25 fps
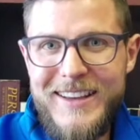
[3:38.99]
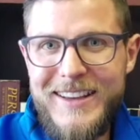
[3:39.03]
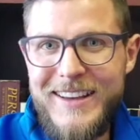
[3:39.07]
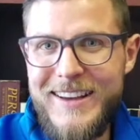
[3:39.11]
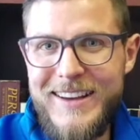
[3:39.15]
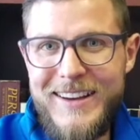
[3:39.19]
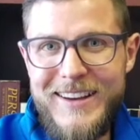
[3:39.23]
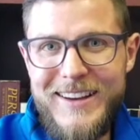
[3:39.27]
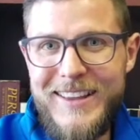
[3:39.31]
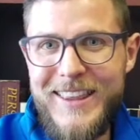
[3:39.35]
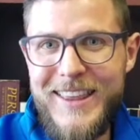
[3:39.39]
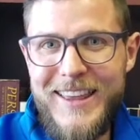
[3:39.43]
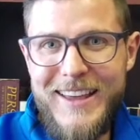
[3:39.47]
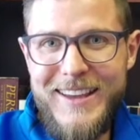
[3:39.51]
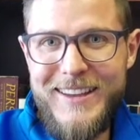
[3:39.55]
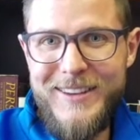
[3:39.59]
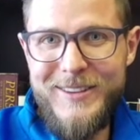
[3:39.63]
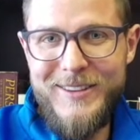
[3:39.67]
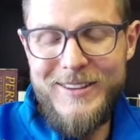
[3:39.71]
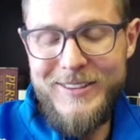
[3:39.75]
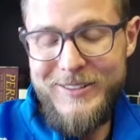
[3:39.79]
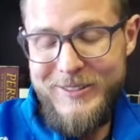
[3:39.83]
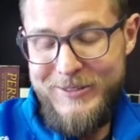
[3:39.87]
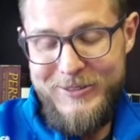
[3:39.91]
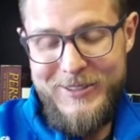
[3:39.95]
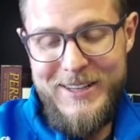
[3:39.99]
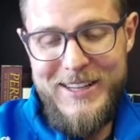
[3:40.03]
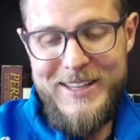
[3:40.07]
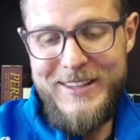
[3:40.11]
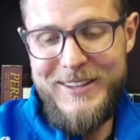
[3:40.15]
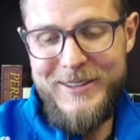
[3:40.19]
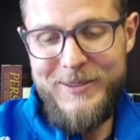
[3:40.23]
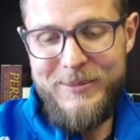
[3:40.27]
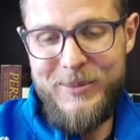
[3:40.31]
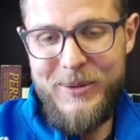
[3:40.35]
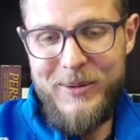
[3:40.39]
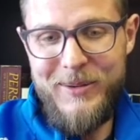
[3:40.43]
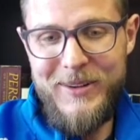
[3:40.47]
they're
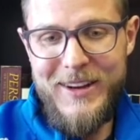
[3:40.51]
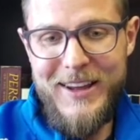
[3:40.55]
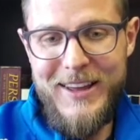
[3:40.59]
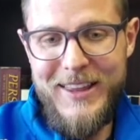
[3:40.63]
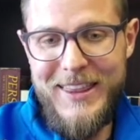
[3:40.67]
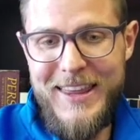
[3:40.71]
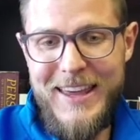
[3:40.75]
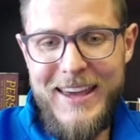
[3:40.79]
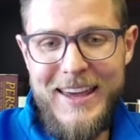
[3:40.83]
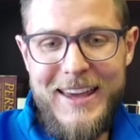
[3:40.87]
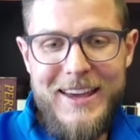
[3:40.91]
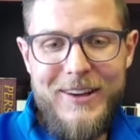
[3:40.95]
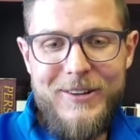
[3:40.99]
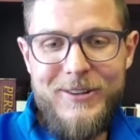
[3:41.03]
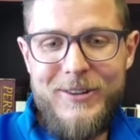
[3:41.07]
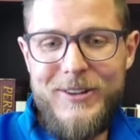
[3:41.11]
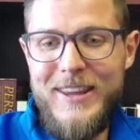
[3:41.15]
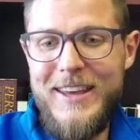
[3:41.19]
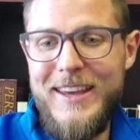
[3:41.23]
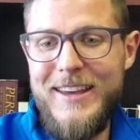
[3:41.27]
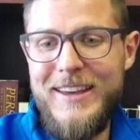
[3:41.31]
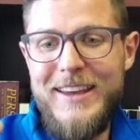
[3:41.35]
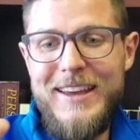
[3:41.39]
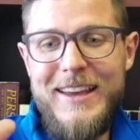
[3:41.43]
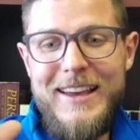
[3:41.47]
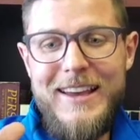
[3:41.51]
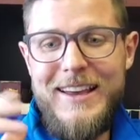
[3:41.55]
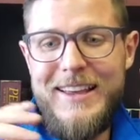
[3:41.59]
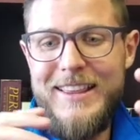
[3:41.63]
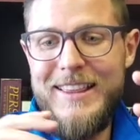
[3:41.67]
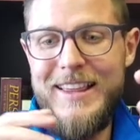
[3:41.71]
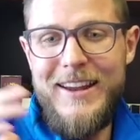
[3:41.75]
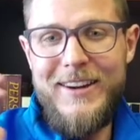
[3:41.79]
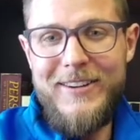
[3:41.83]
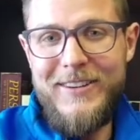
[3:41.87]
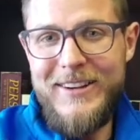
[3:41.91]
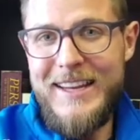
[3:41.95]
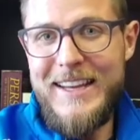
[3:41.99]
probably not there, or they
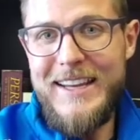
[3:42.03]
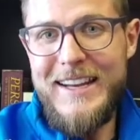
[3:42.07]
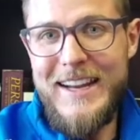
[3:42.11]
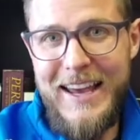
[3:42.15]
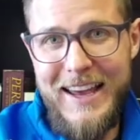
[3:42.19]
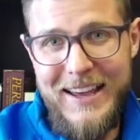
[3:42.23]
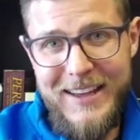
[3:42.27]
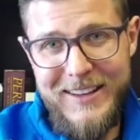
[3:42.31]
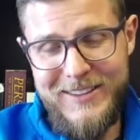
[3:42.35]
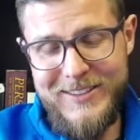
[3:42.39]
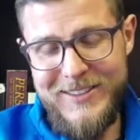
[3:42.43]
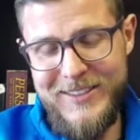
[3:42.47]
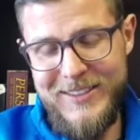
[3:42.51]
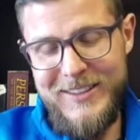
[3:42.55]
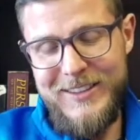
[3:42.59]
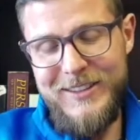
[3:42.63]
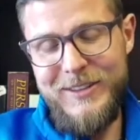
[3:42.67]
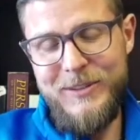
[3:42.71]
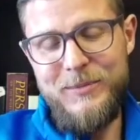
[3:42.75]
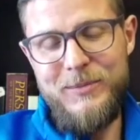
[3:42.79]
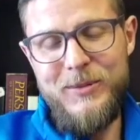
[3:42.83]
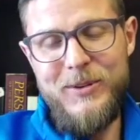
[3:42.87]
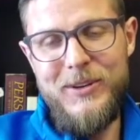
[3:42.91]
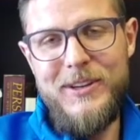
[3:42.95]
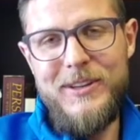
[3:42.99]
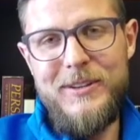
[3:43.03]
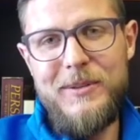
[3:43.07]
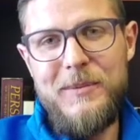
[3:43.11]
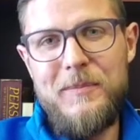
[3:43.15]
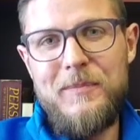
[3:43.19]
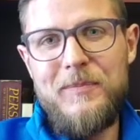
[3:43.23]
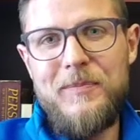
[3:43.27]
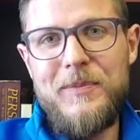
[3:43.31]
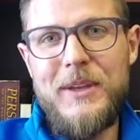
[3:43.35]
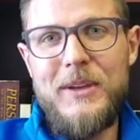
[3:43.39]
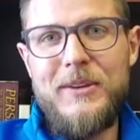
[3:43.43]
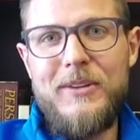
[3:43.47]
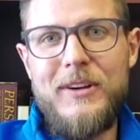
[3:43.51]
don't eat ants at this point,
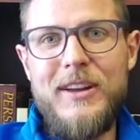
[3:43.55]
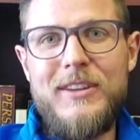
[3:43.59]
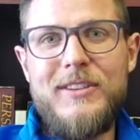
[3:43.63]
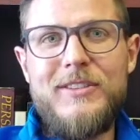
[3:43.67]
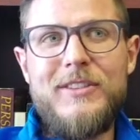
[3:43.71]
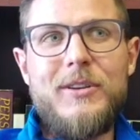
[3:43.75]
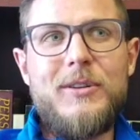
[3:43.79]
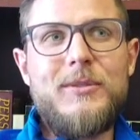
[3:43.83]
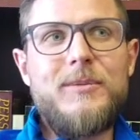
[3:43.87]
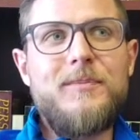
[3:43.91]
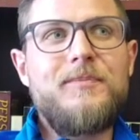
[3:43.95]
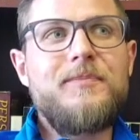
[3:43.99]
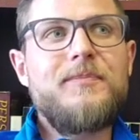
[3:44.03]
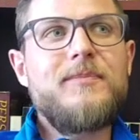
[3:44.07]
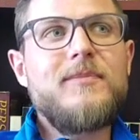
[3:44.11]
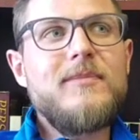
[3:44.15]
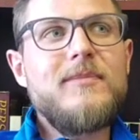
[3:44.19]
right? So